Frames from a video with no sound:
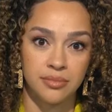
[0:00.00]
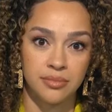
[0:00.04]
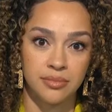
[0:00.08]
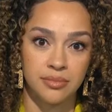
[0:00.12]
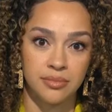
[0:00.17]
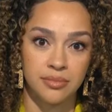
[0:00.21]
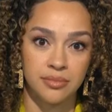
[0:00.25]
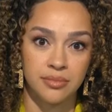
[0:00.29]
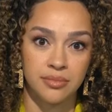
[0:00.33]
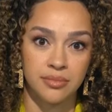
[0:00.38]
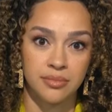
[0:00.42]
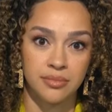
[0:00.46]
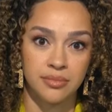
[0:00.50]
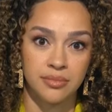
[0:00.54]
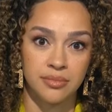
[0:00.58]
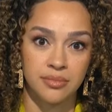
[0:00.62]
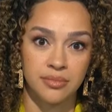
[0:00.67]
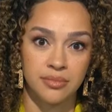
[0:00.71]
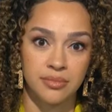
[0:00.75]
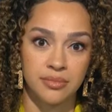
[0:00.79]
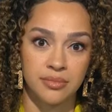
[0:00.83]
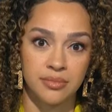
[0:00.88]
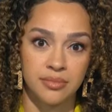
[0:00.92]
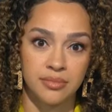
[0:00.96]

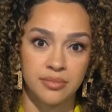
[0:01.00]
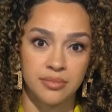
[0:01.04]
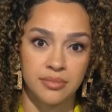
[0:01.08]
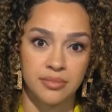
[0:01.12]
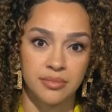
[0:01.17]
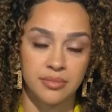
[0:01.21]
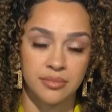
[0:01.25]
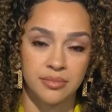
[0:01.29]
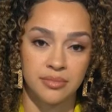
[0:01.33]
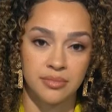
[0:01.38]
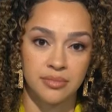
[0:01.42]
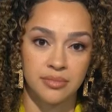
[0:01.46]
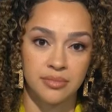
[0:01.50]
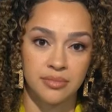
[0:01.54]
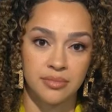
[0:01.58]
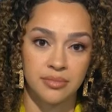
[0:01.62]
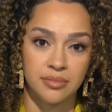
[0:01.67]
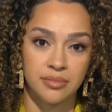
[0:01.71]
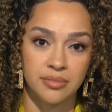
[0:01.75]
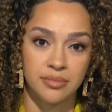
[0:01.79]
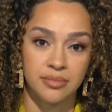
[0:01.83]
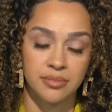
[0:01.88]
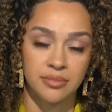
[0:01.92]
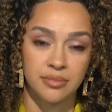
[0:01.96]

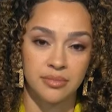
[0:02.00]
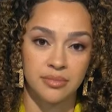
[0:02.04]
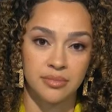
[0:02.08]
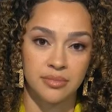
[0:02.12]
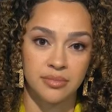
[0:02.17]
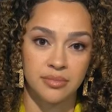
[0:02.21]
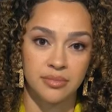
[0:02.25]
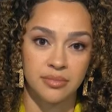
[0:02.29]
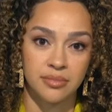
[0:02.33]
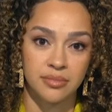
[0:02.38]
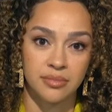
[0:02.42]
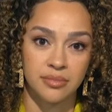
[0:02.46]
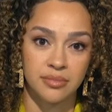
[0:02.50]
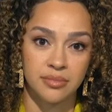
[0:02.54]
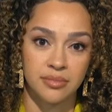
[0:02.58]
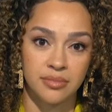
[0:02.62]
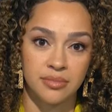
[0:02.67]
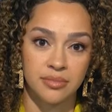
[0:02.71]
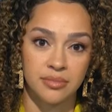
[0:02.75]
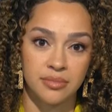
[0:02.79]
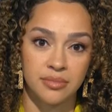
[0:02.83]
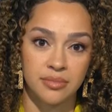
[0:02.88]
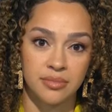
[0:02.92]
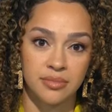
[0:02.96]

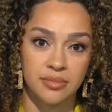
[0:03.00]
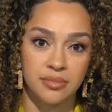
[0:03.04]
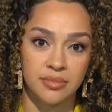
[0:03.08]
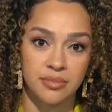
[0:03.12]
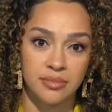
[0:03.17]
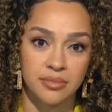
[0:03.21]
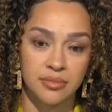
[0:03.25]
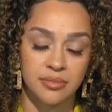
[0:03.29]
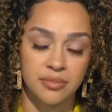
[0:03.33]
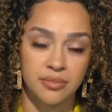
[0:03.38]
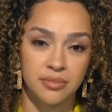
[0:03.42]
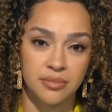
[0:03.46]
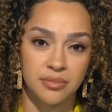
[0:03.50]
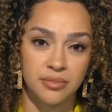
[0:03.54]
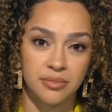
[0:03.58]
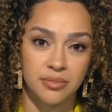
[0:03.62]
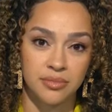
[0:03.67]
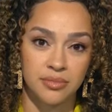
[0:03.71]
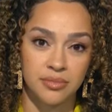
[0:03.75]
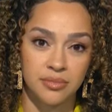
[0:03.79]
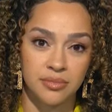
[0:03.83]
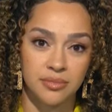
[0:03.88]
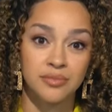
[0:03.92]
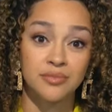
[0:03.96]

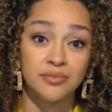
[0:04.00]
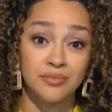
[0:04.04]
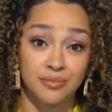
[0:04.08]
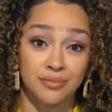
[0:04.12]
(silent)